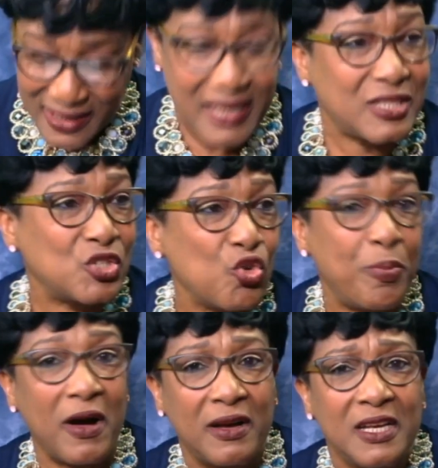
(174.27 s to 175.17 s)

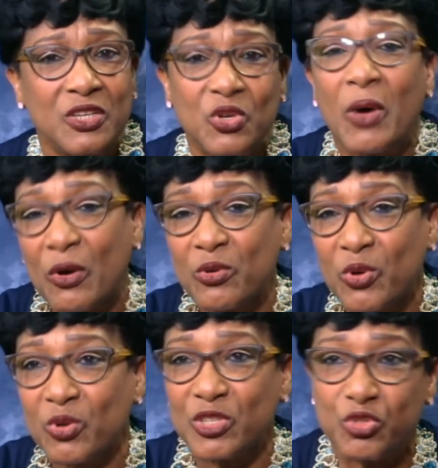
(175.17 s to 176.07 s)
Super. So I'm going
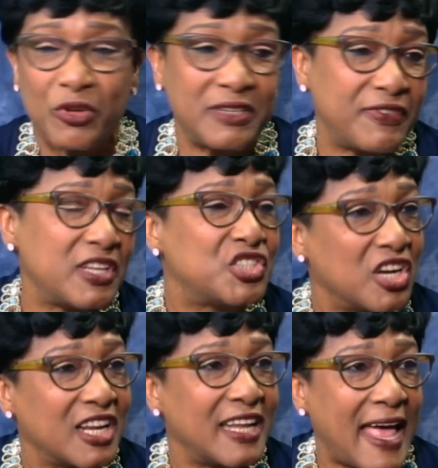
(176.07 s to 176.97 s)
to go straight for the
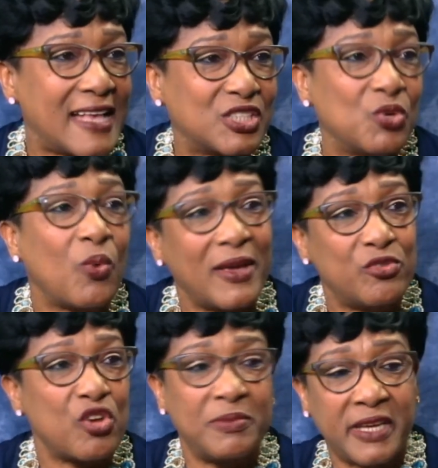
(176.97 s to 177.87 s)
juggler and ask you why you
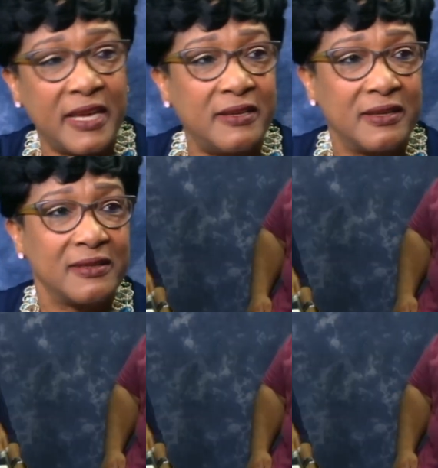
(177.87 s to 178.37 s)
dropped the kid.